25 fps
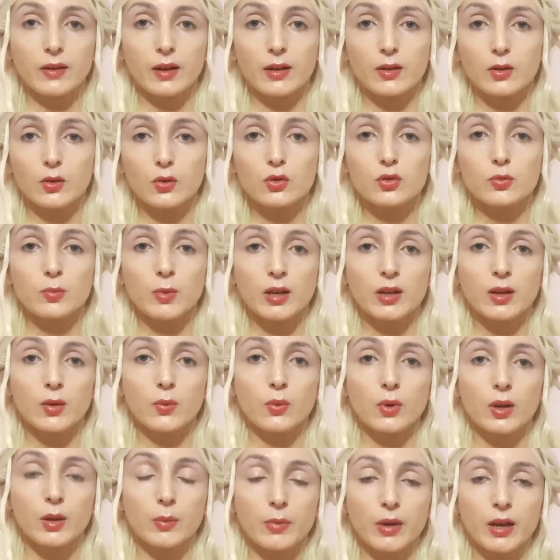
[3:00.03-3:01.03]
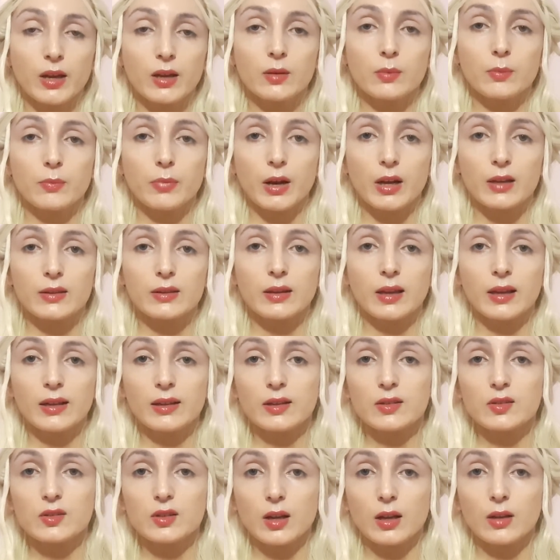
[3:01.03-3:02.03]
use men and women, but
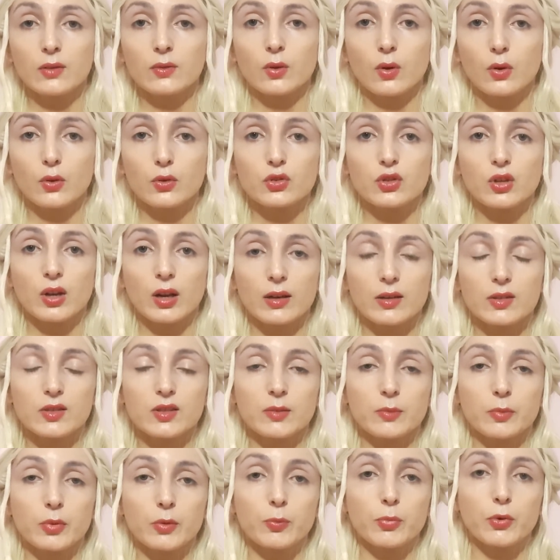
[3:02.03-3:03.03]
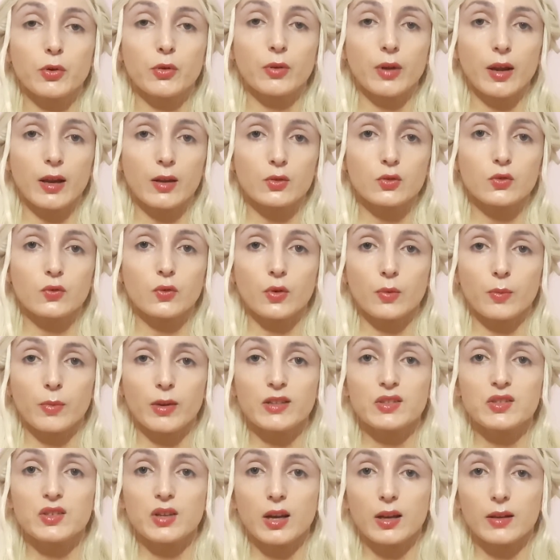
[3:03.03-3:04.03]
like I said, those are simple pronouns for
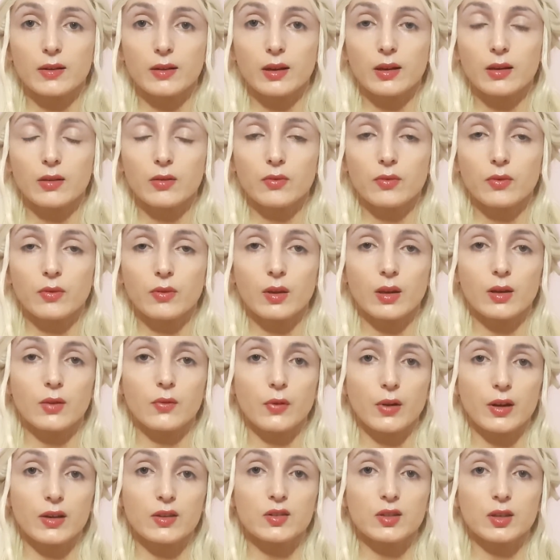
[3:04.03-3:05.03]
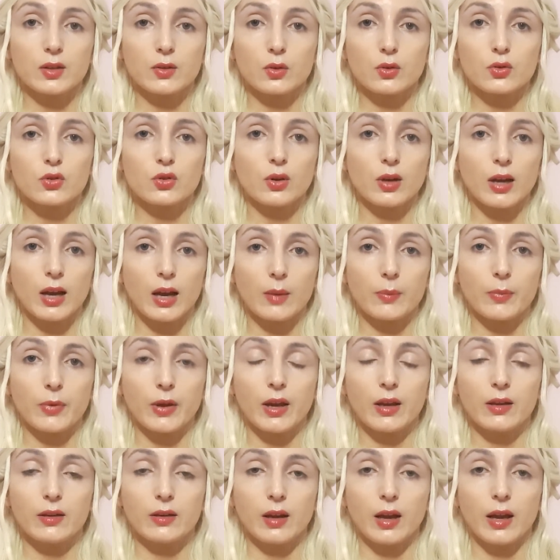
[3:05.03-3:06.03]
my channel. The reverse can also
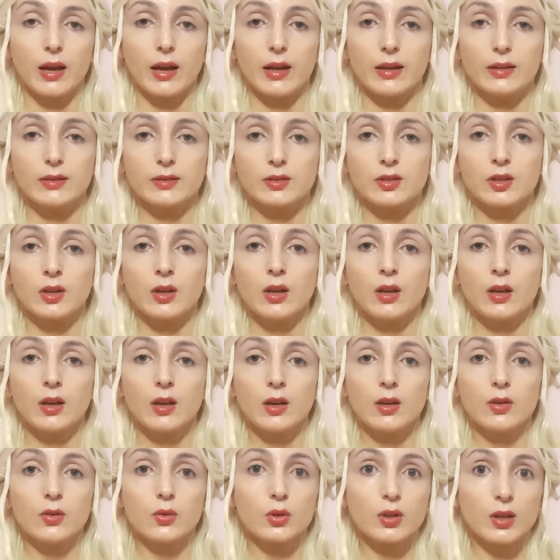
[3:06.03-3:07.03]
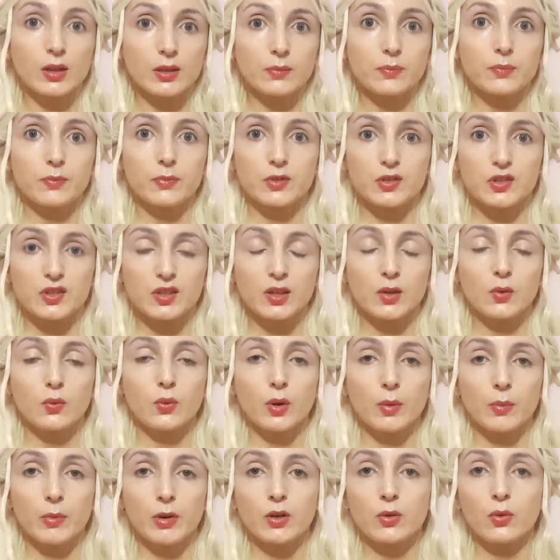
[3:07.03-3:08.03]
happen, and you can see
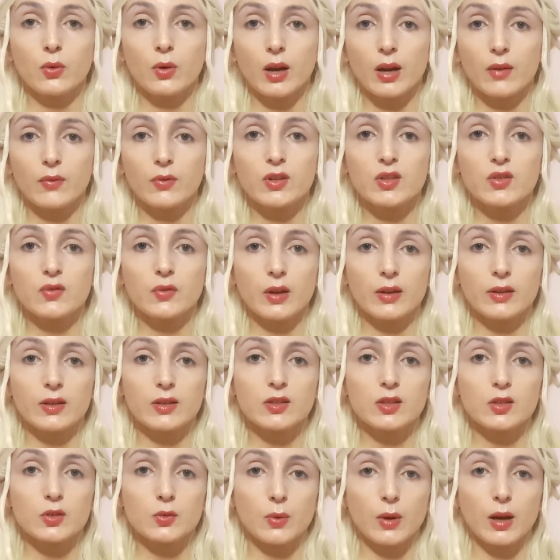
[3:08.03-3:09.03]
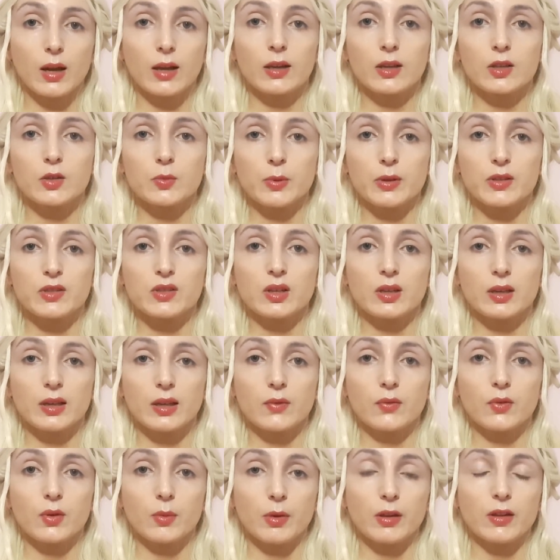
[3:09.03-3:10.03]
women who have this fetish as well, especially
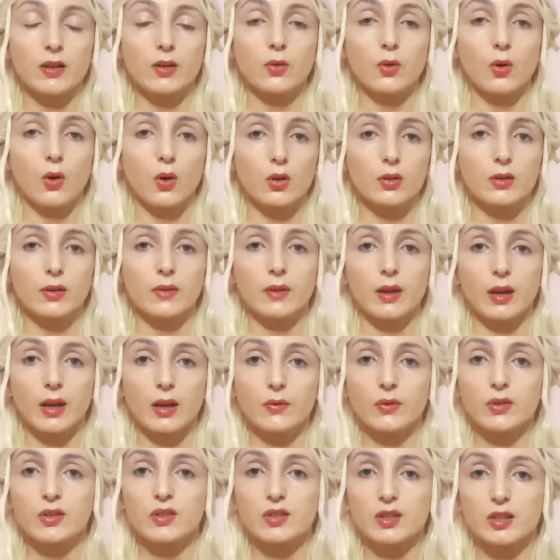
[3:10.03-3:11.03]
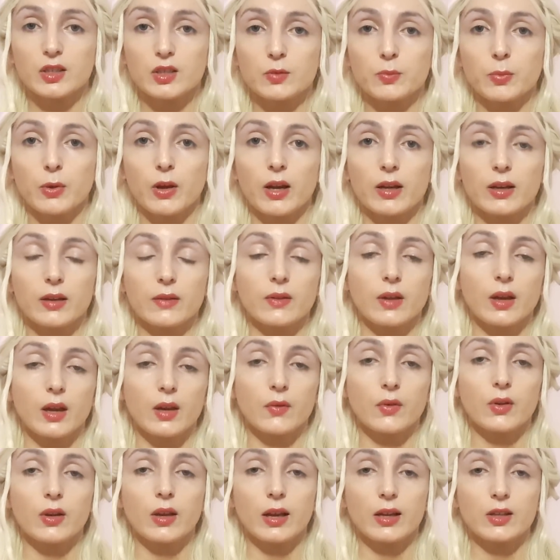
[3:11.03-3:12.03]
if the men are hot and they have a six-pack and they
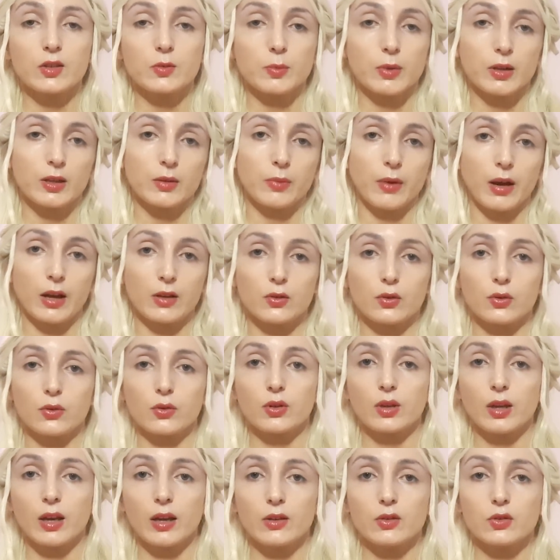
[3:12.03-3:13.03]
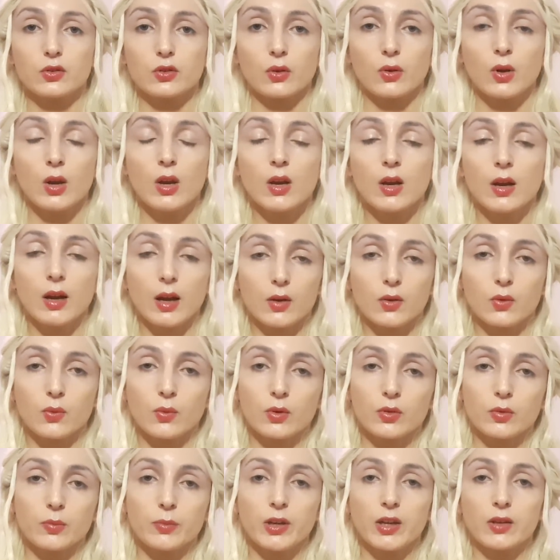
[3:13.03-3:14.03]
have a nice belly button, okay? So I don't
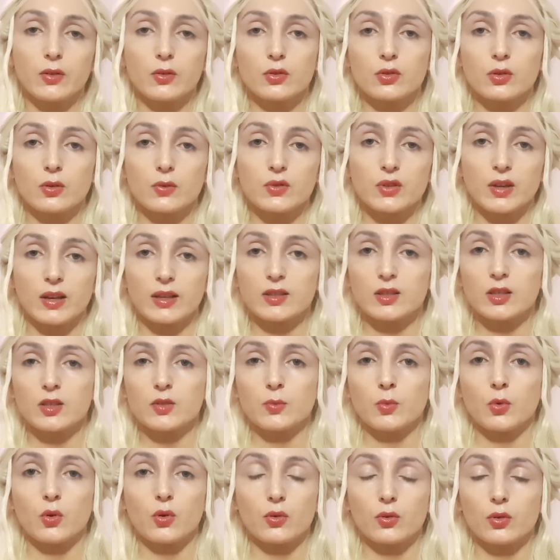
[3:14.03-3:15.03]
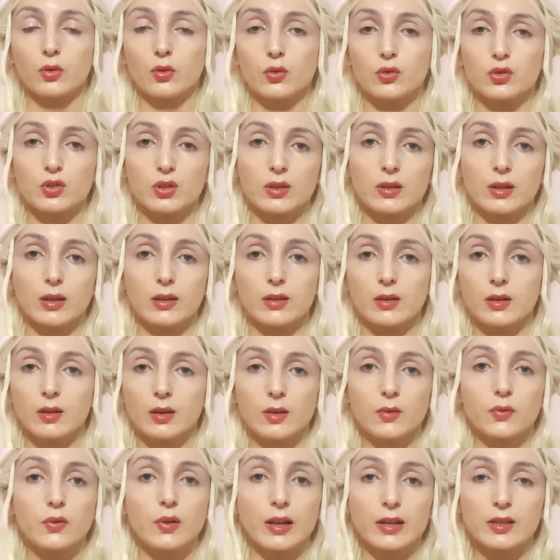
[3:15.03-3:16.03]
want to be accused of sexism or using like
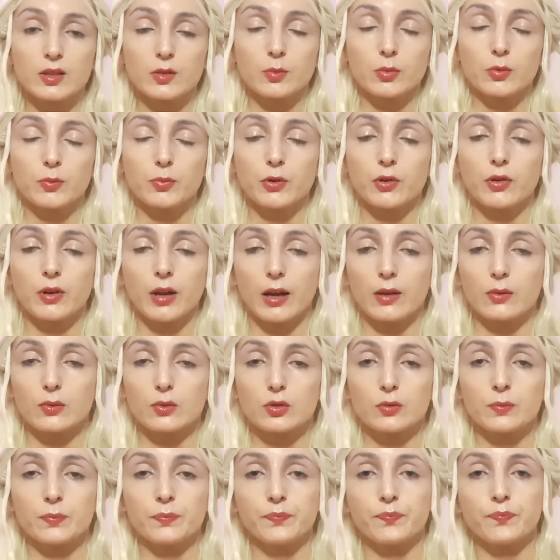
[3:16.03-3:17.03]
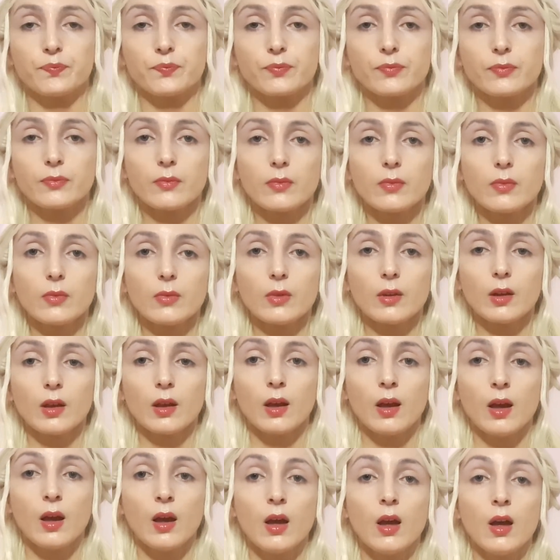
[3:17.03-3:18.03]
inflexible pronouns.
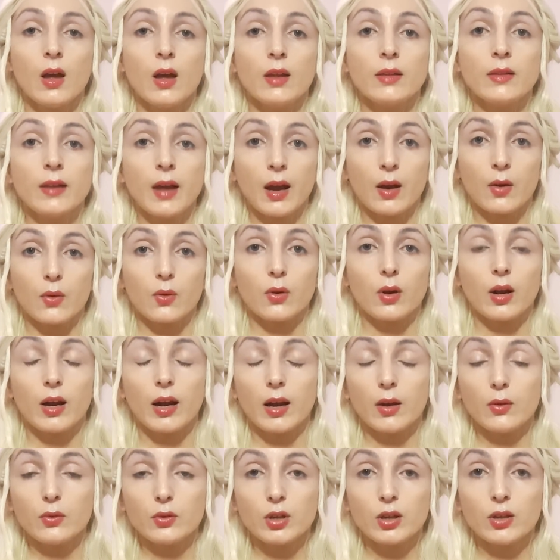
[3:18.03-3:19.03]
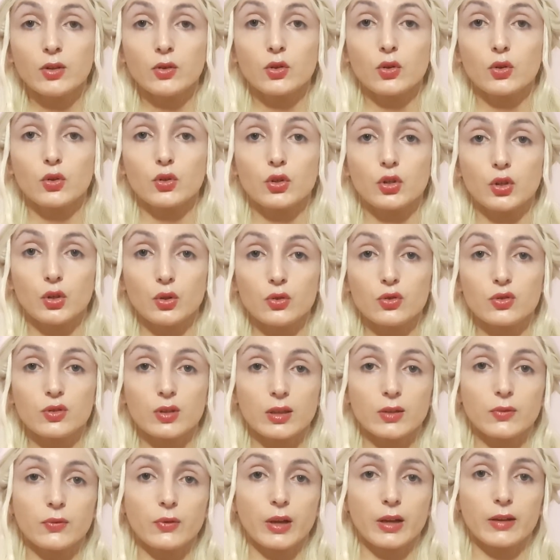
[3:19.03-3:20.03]
Now, how can you use
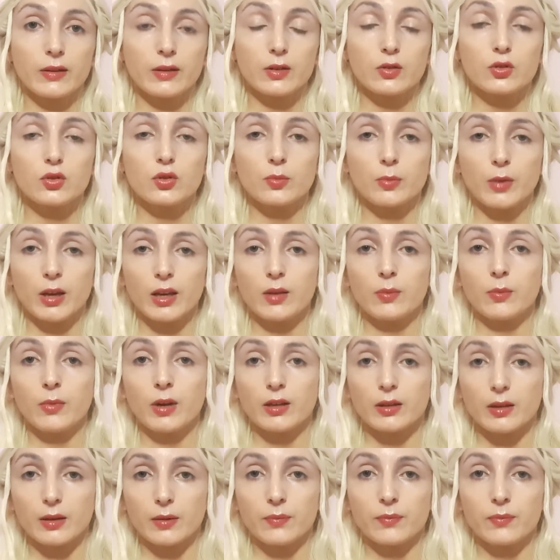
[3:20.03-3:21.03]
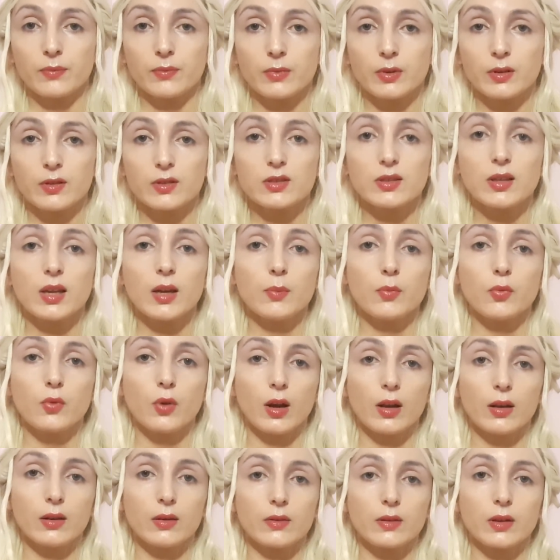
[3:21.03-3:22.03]
that fetish to make money? Step
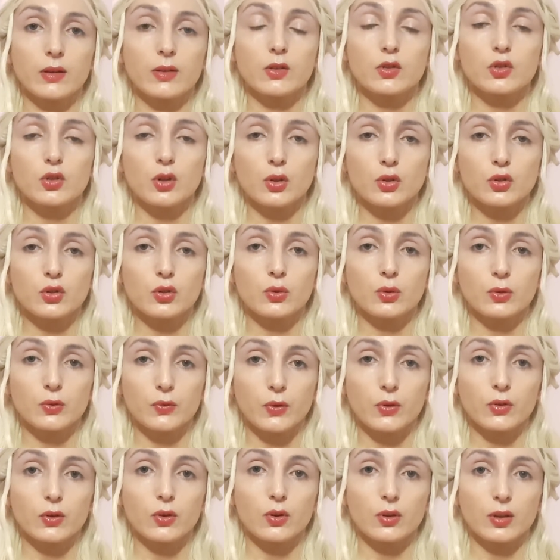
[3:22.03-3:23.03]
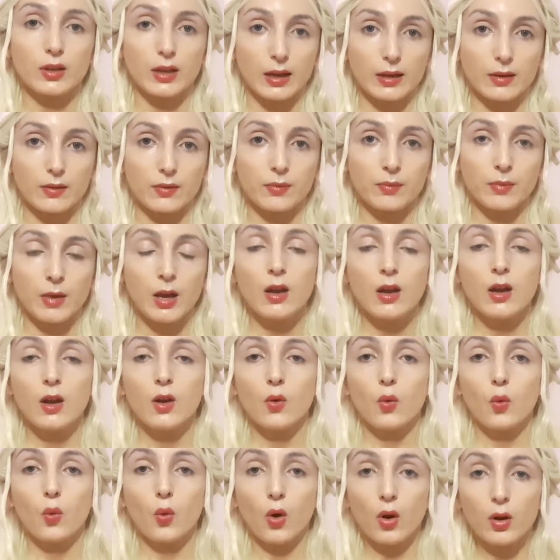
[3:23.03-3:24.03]
one, that is also good for your health.
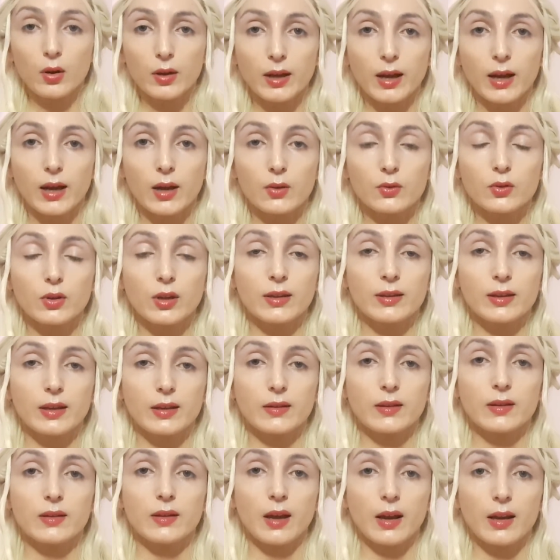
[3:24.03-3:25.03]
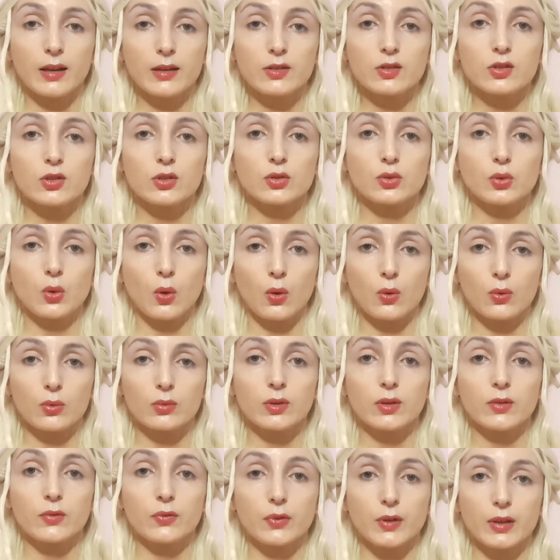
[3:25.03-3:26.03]
Work out and get a nice,
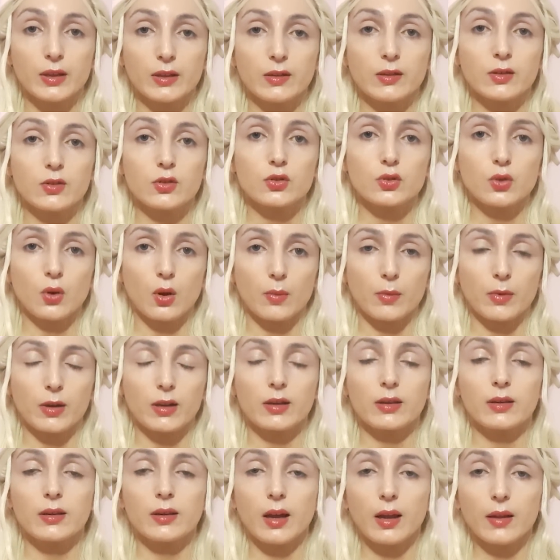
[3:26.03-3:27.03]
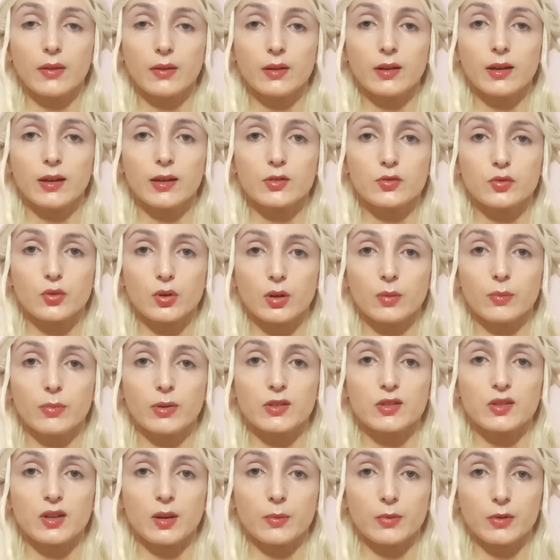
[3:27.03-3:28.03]
toned, fit stomach. Nothing extreme,
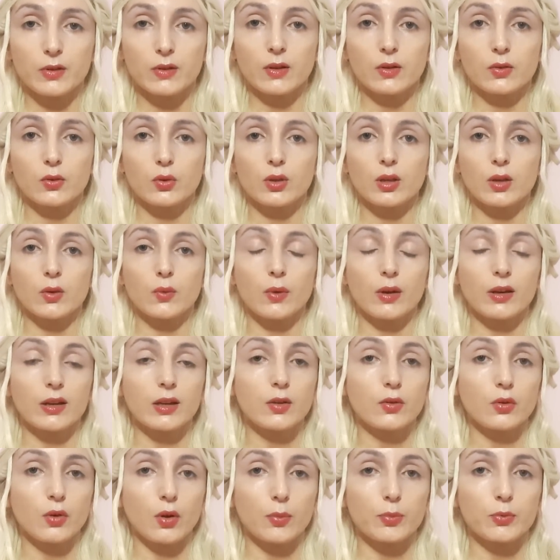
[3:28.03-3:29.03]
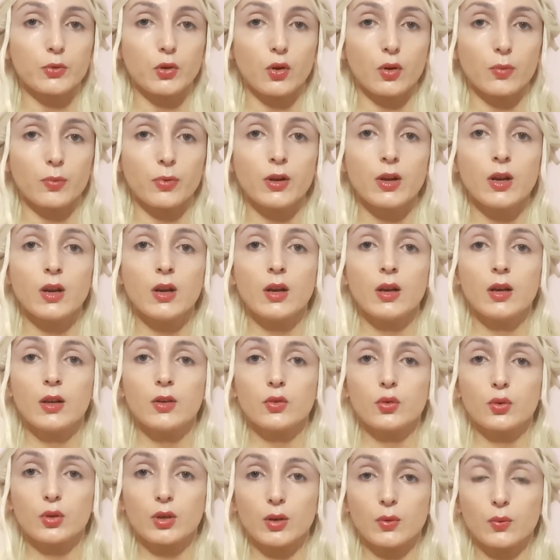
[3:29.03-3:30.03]
but something that you can wear a crop top,
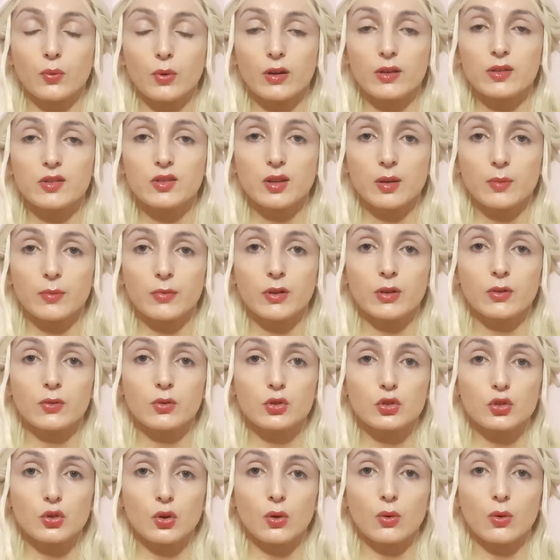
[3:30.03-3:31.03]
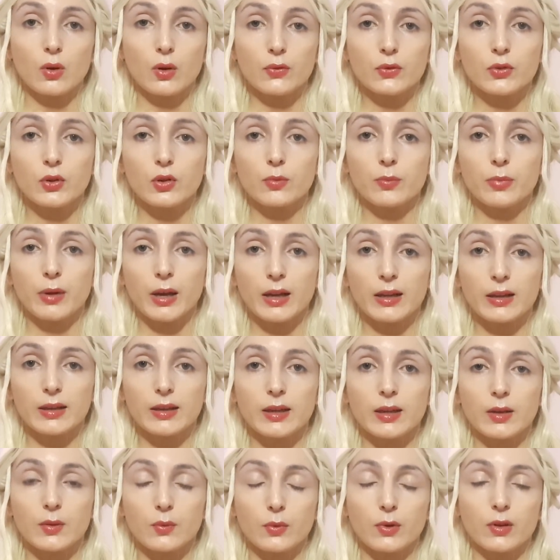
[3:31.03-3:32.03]
you can wear something to show off your
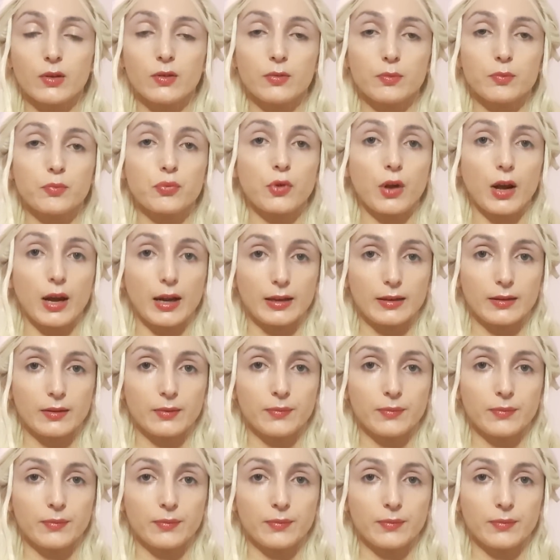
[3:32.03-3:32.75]
belly with pride.